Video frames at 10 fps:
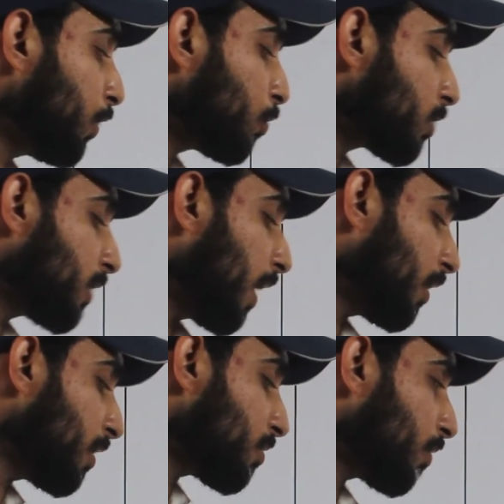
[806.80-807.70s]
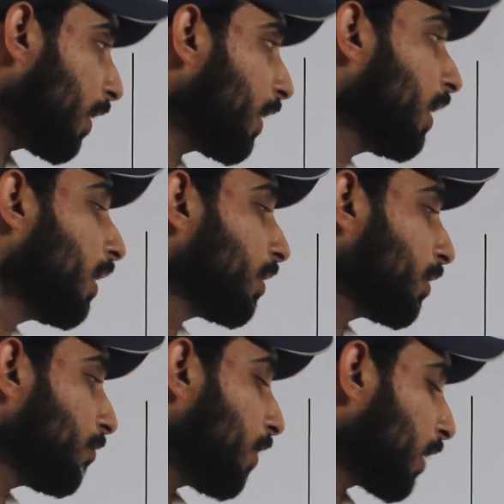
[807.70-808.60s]
used, that is why
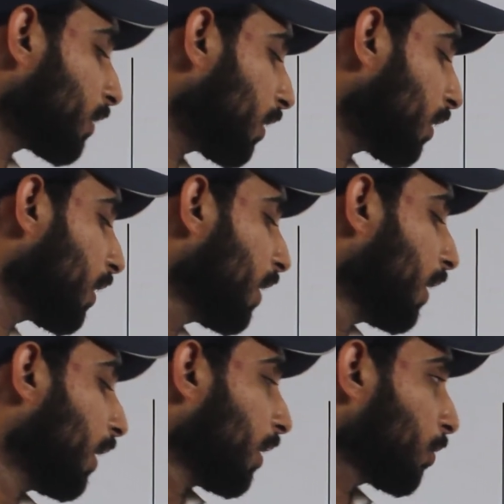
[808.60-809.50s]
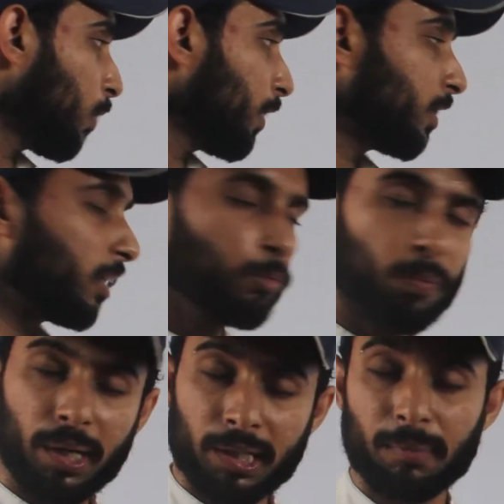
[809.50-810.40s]
the vector quantity
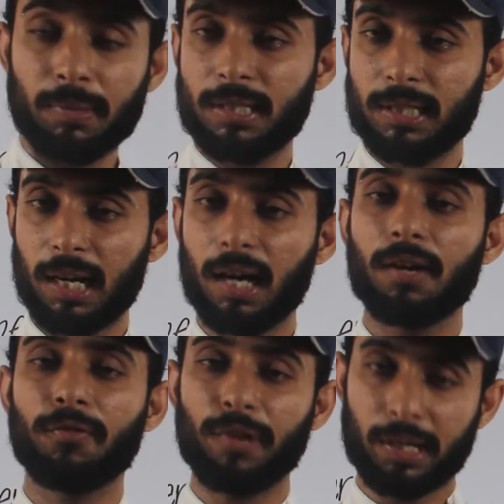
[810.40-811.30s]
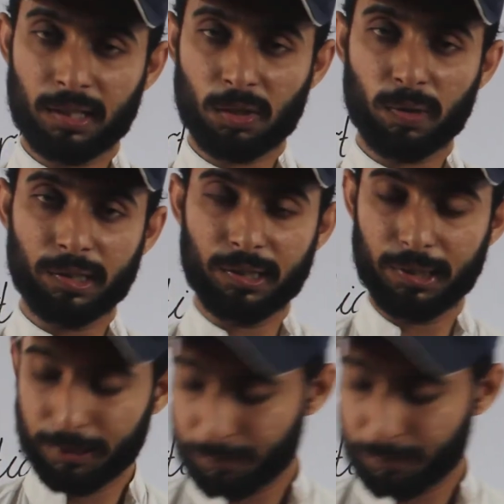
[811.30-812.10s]
momentum is a vector quantity.